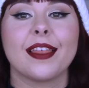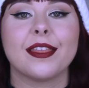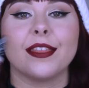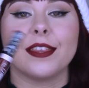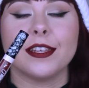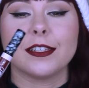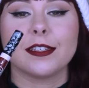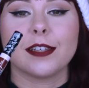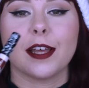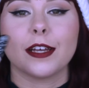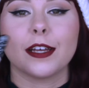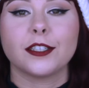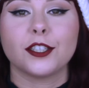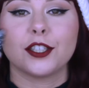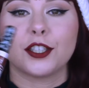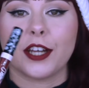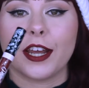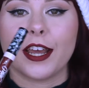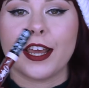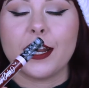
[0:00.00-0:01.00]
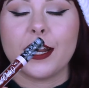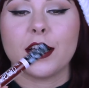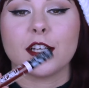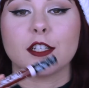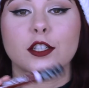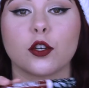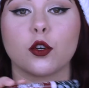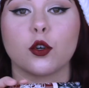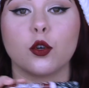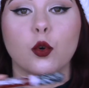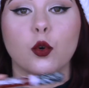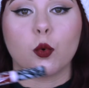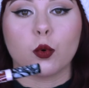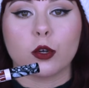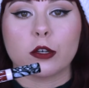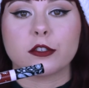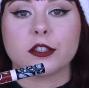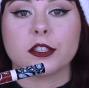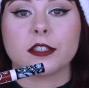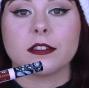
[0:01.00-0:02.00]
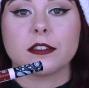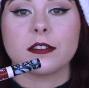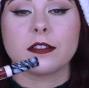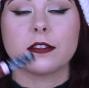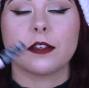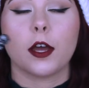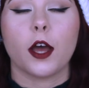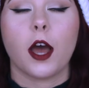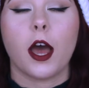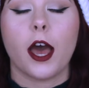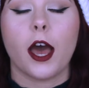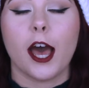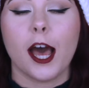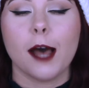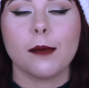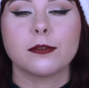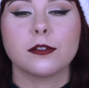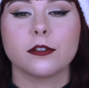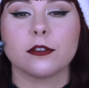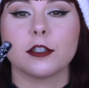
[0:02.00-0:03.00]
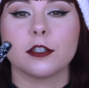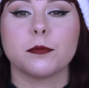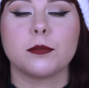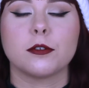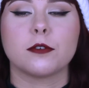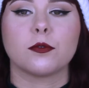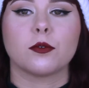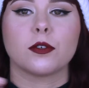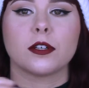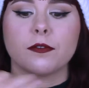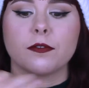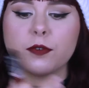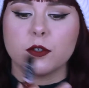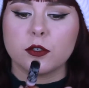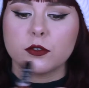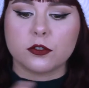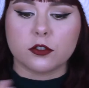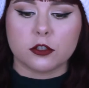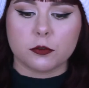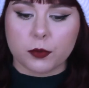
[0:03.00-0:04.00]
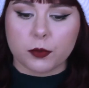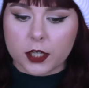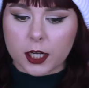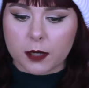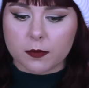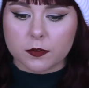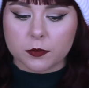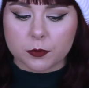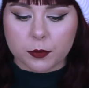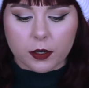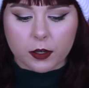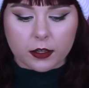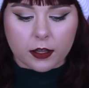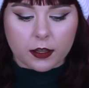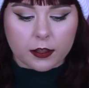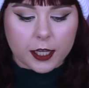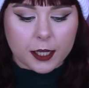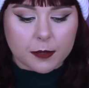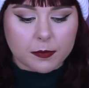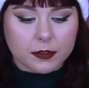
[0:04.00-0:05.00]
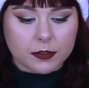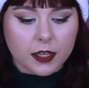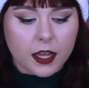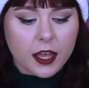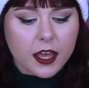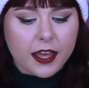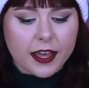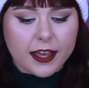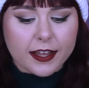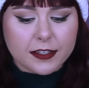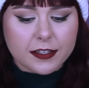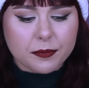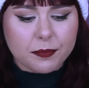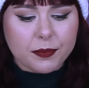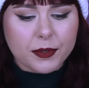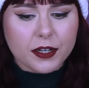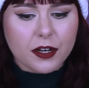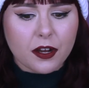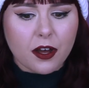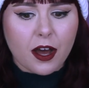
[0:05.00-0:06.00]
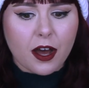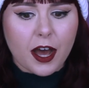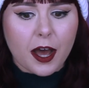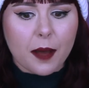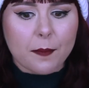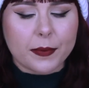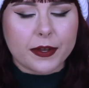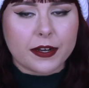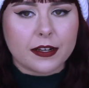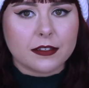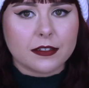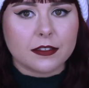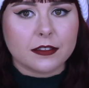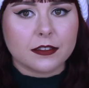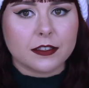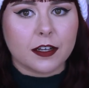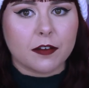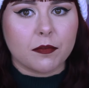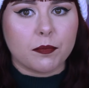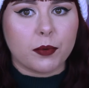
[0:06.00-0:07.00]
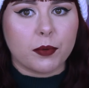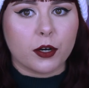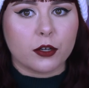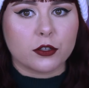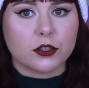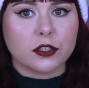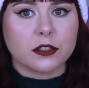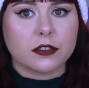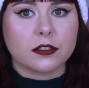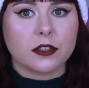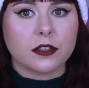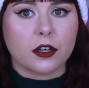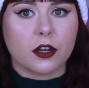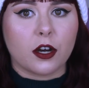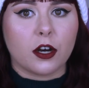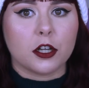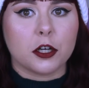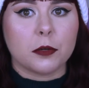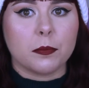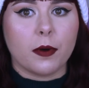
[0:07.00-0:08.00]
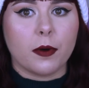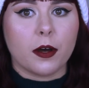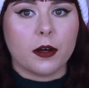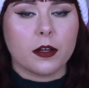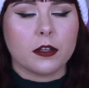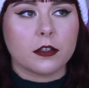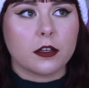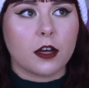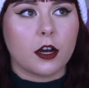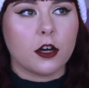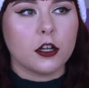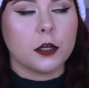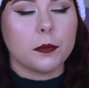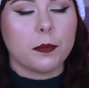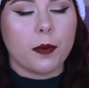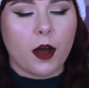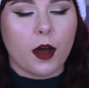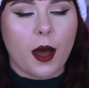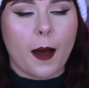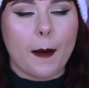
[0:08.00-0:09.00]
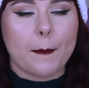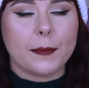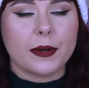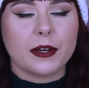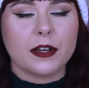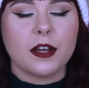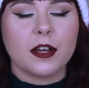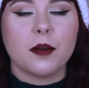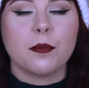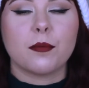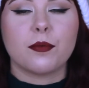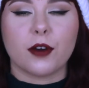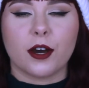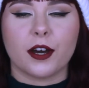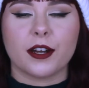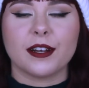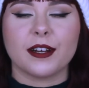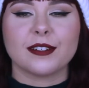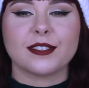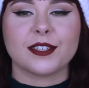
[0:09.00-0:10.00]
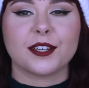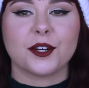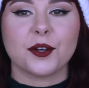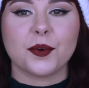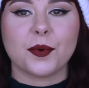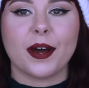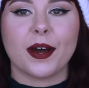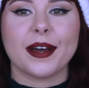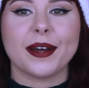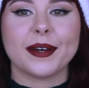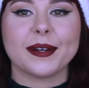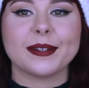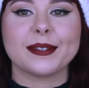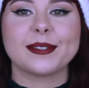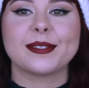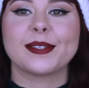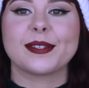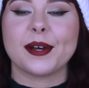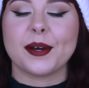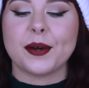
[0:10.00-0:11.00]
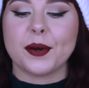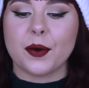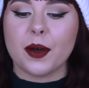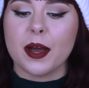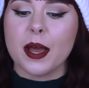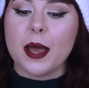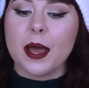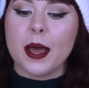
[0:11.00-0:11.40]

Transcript: this shade is gorgeous. Absolutely beautiful, and it feels super comfortable on the lips. It's been a hot minute since I've purchased a ColourPop product in a while, so